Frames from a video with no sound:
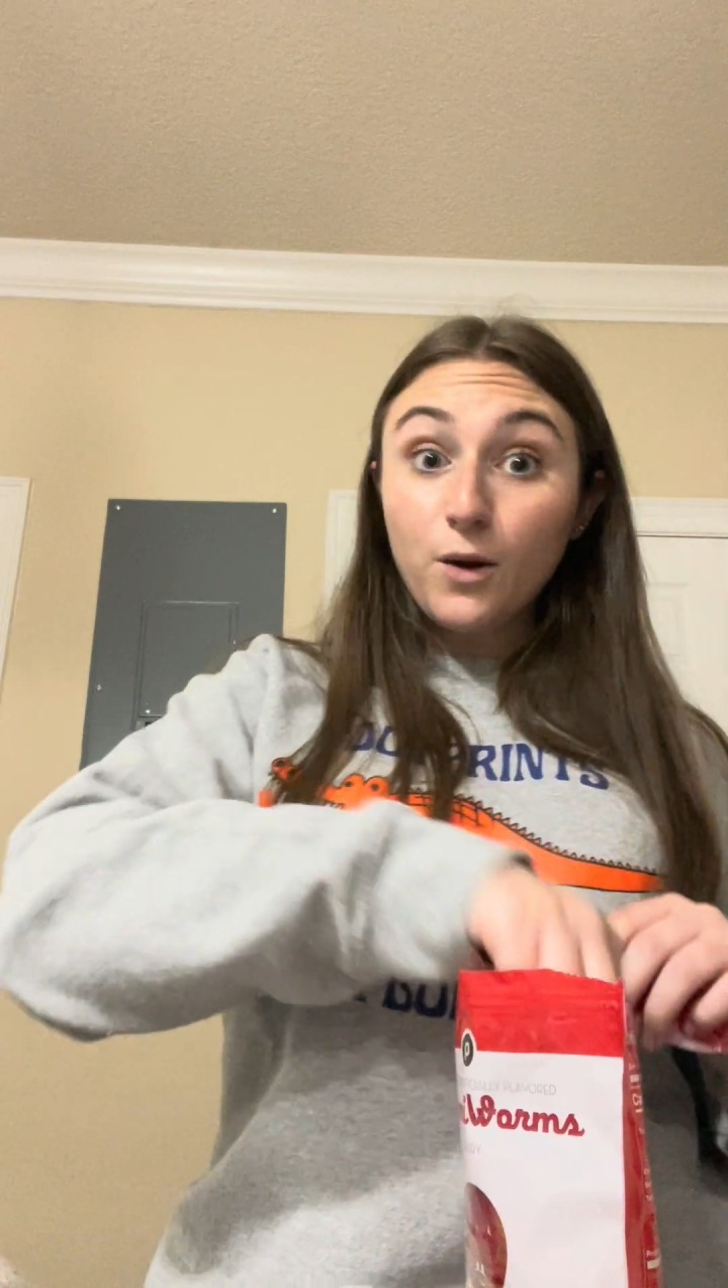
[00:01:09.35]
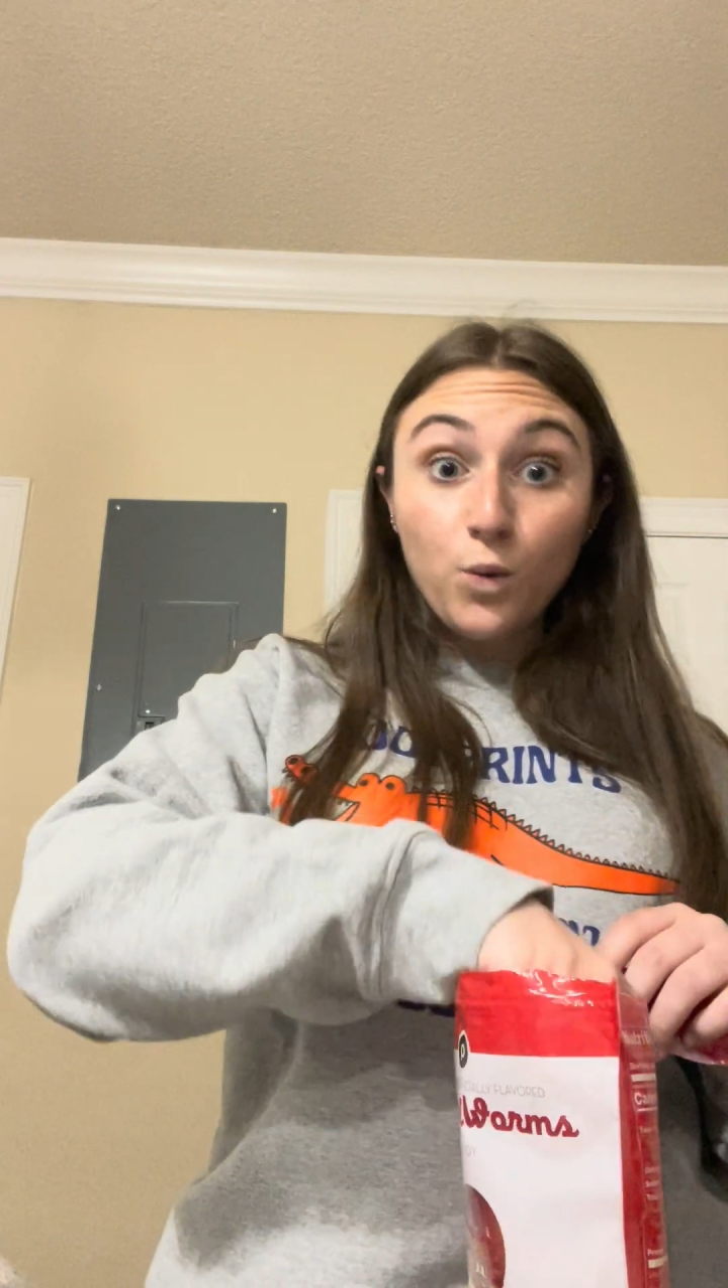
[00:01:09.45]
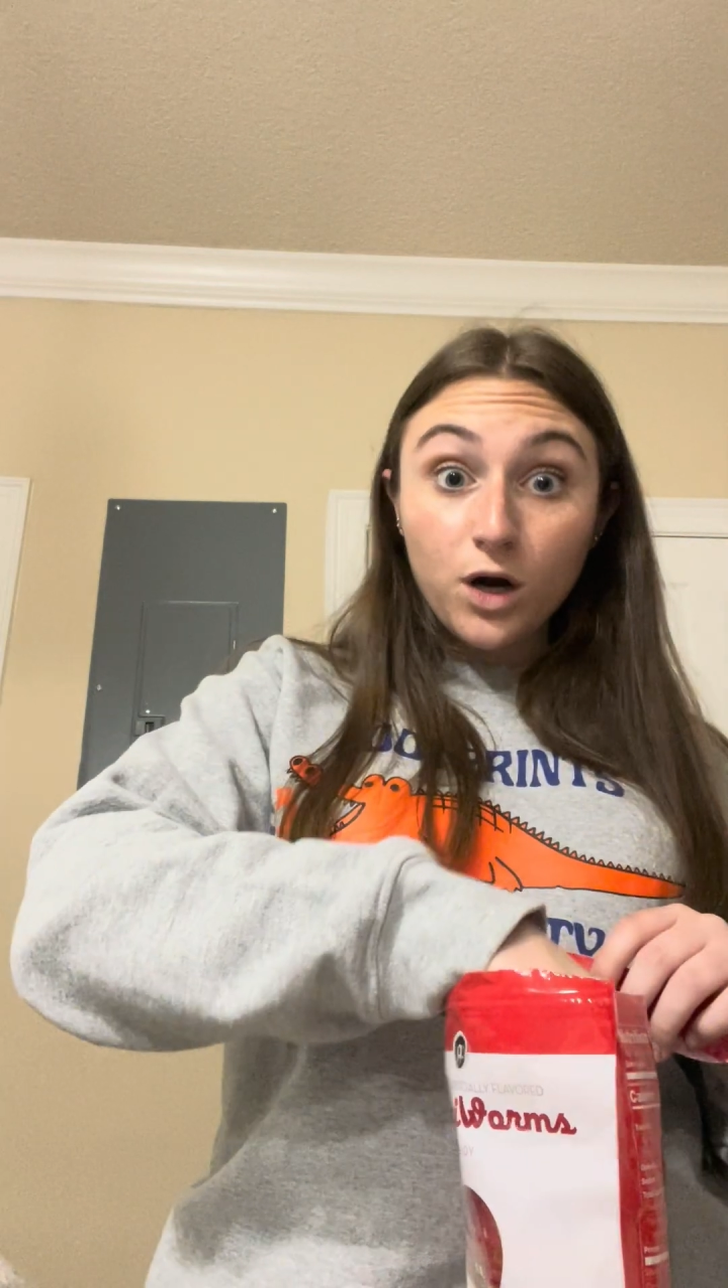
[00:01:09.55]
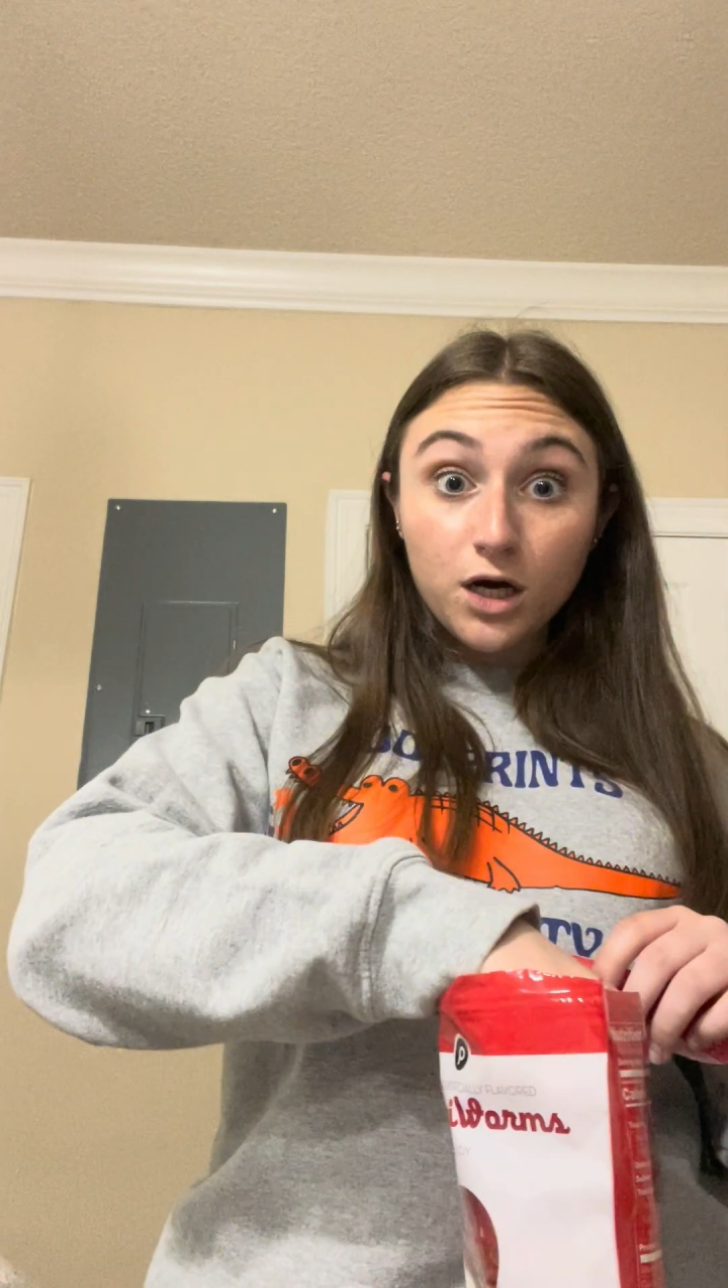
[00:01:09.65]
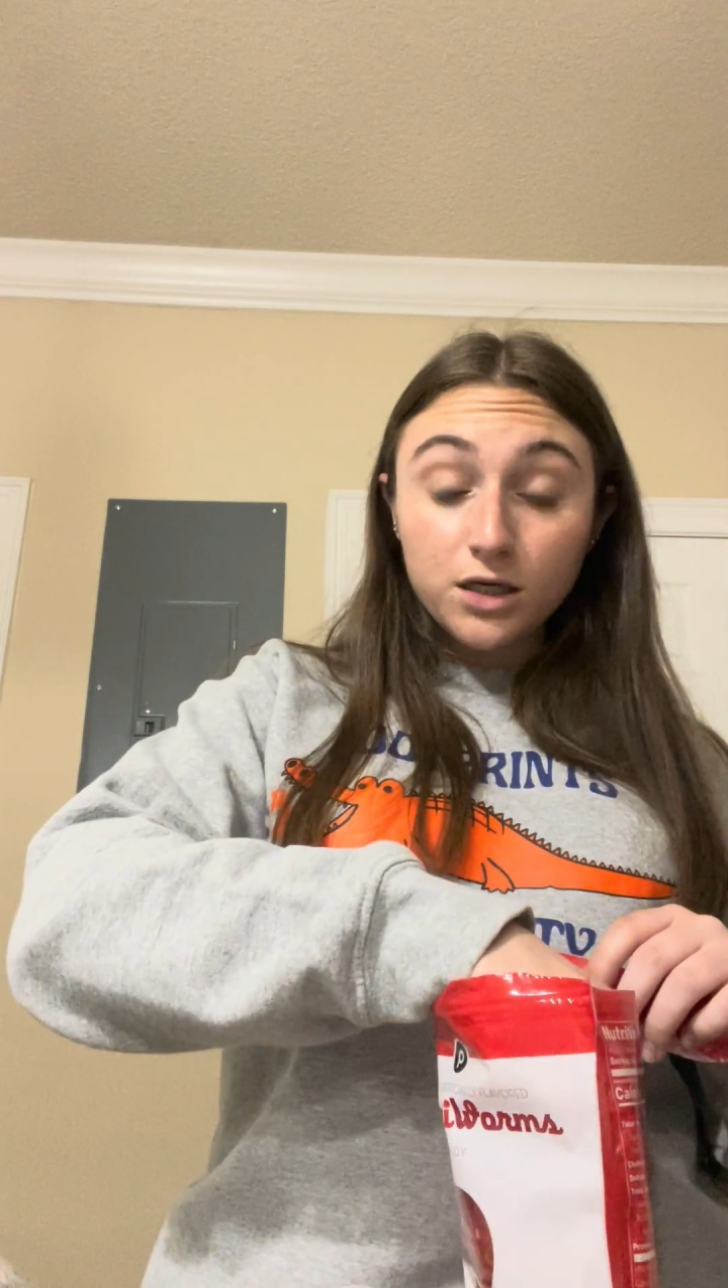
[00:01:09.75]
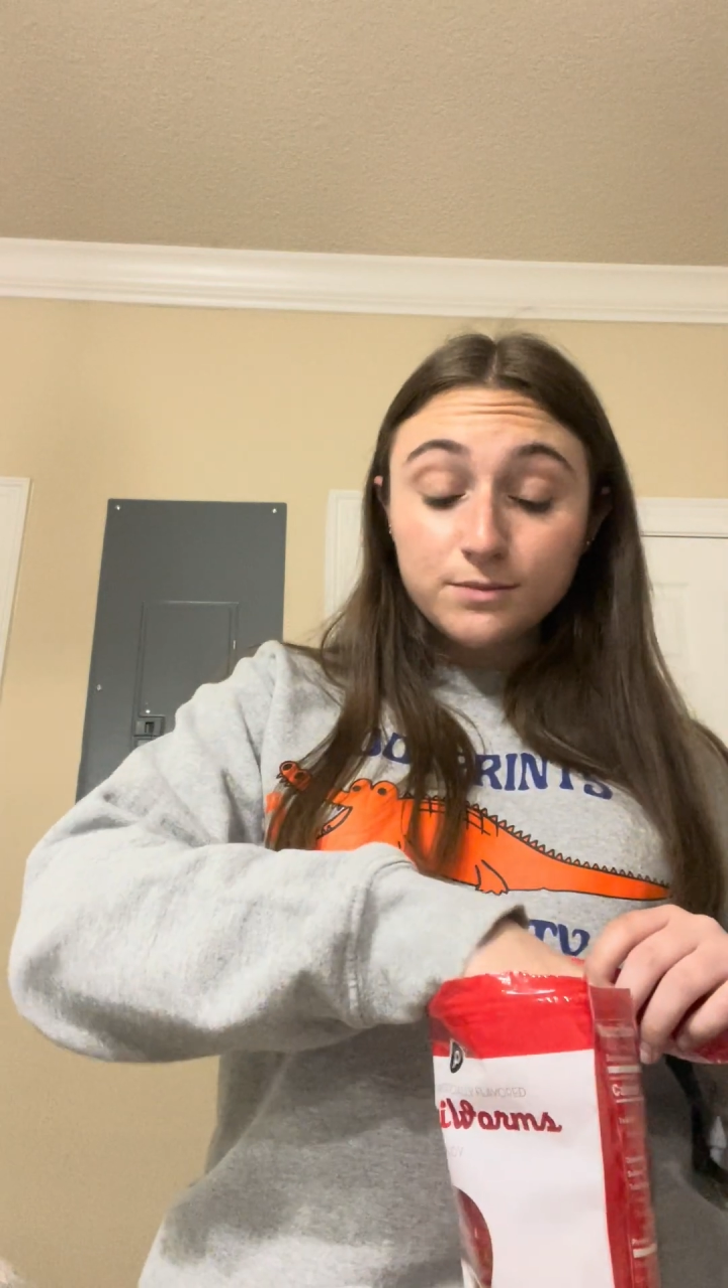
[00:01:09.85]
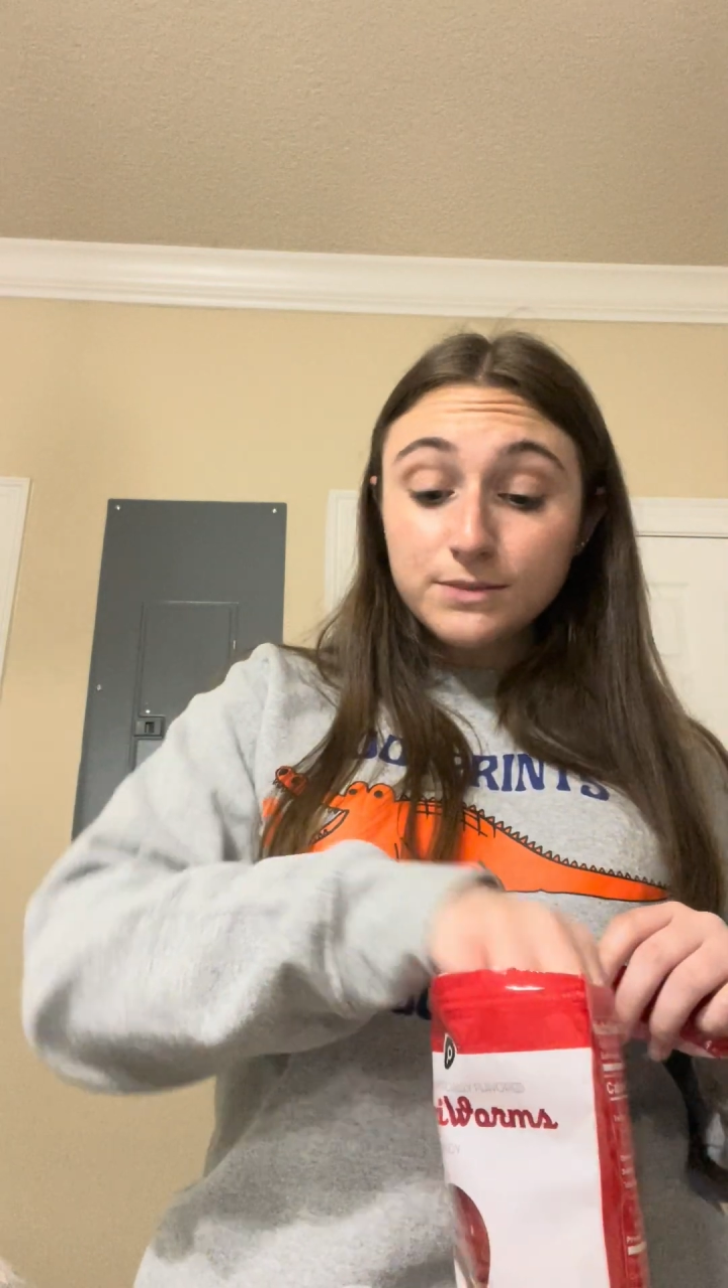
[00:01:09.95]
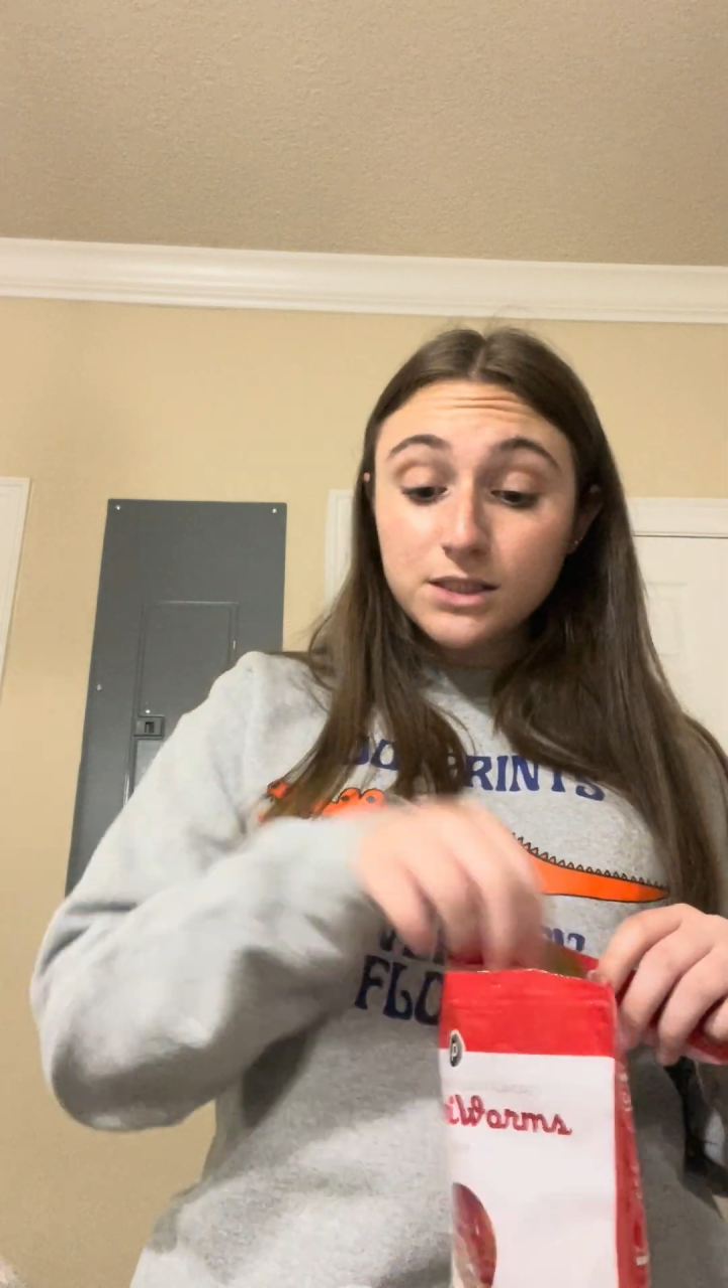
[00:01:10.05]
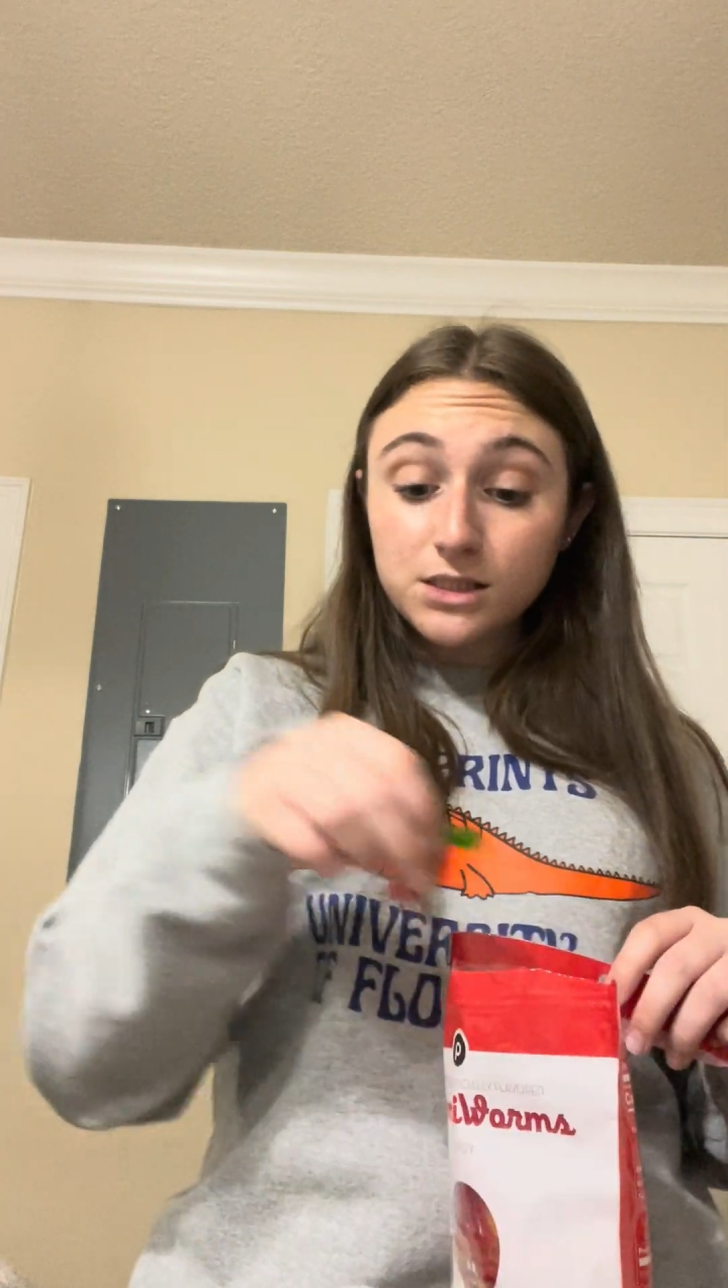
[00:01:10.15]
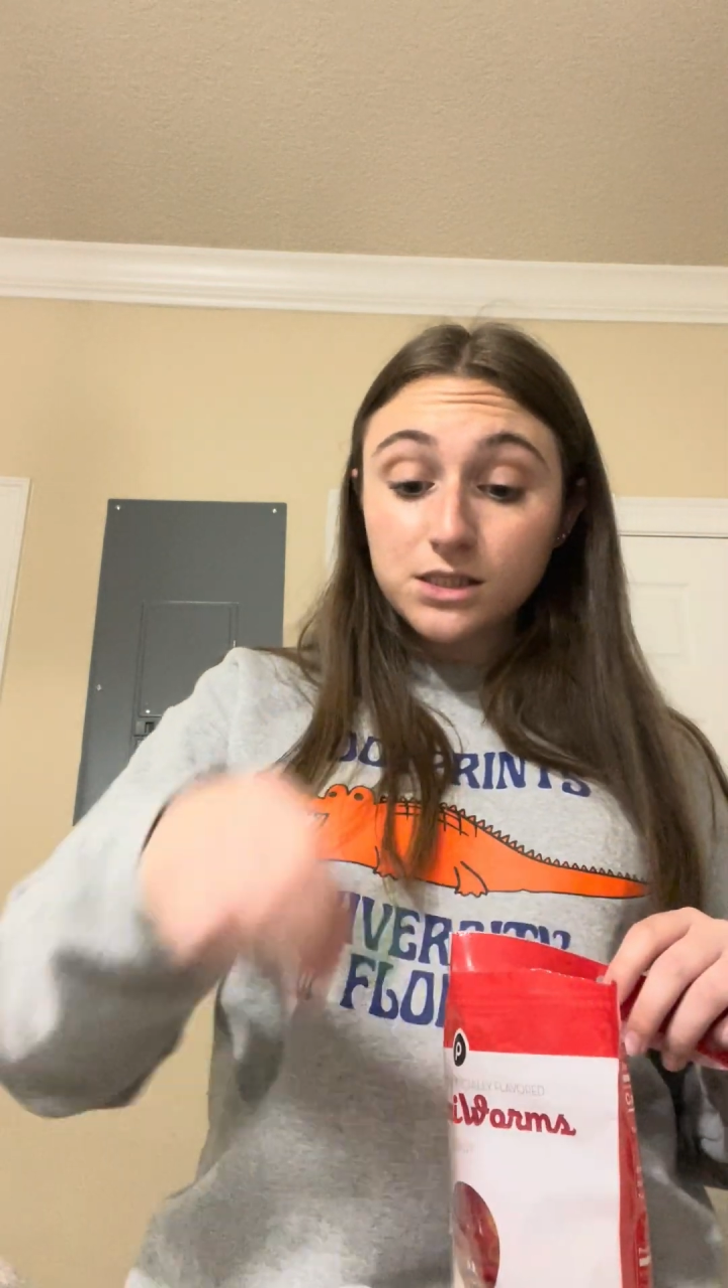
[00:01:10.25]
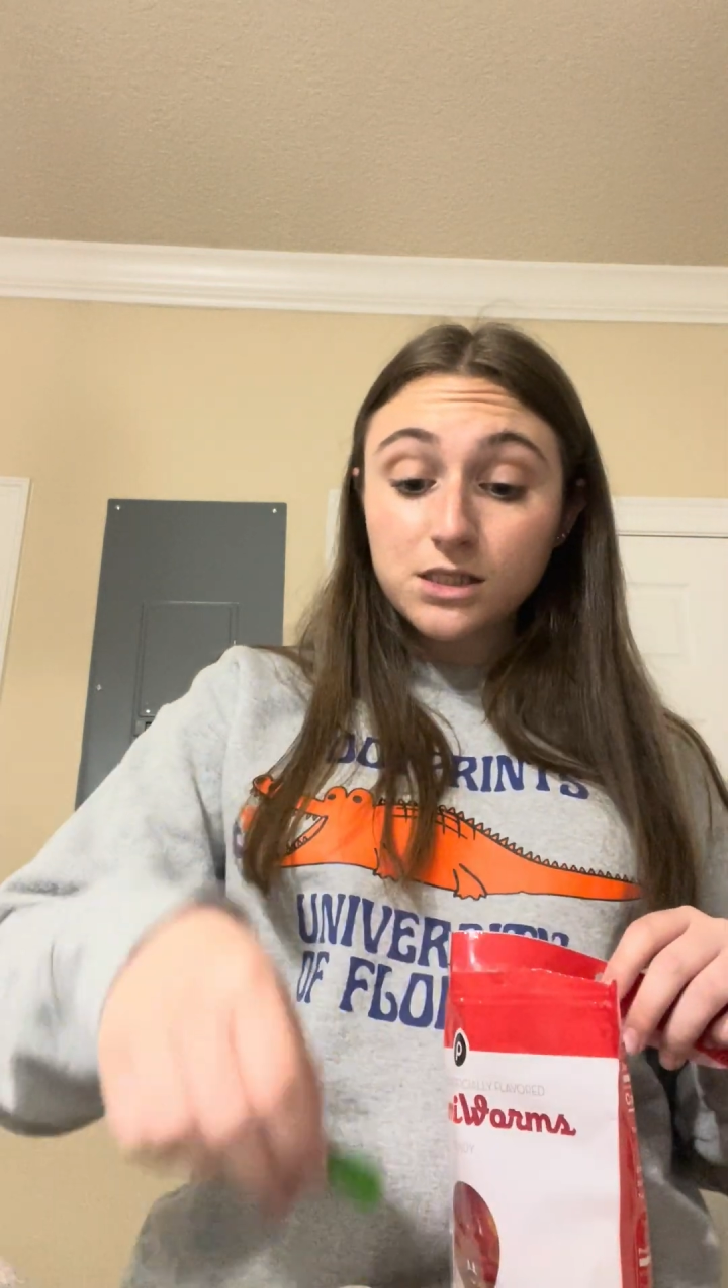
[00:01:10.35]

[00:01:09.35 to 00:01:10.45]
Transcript: worms.